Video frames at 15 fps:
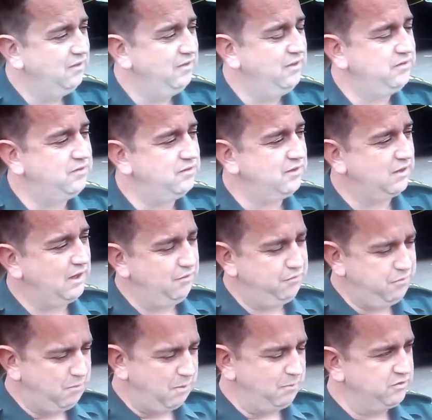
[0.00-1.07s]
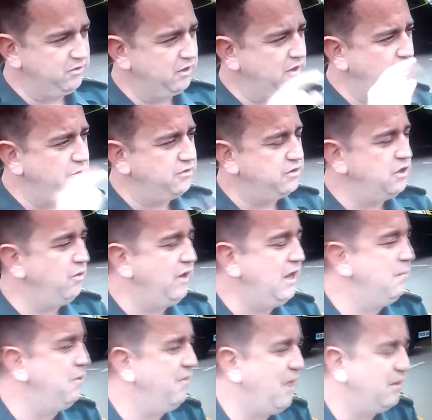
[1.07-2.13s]
This is like a thermometer that goes in your
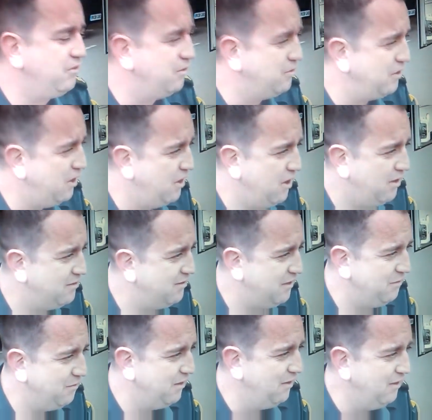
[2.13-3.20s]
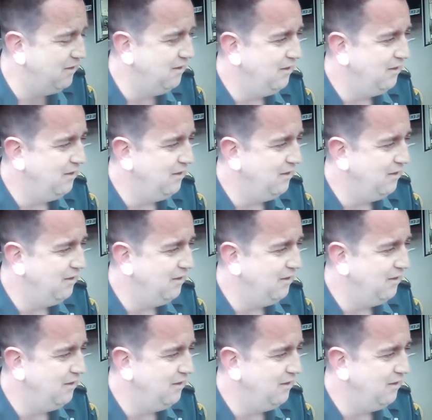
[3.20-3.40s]
ear, but that doesn't hurt either.